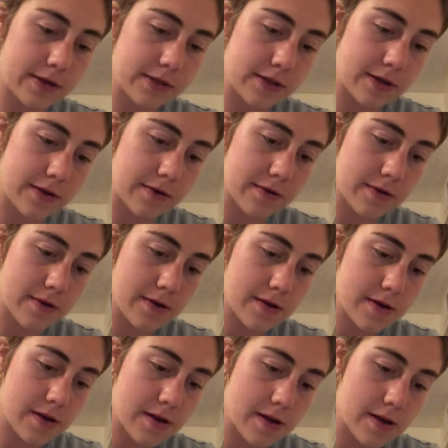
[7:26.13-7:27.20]
So
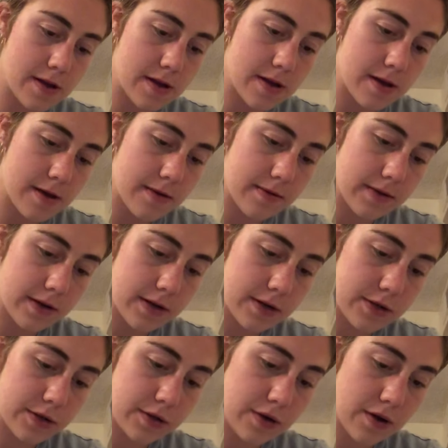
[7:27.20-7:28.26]
I'm
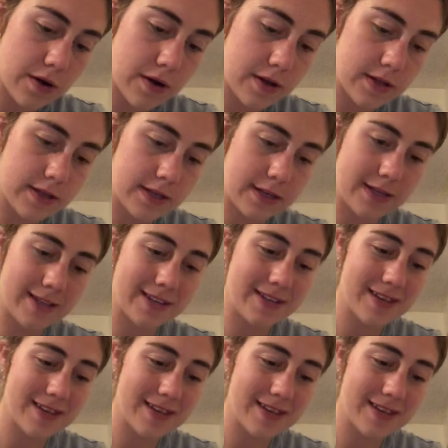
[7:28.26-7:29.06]
gonna draw this.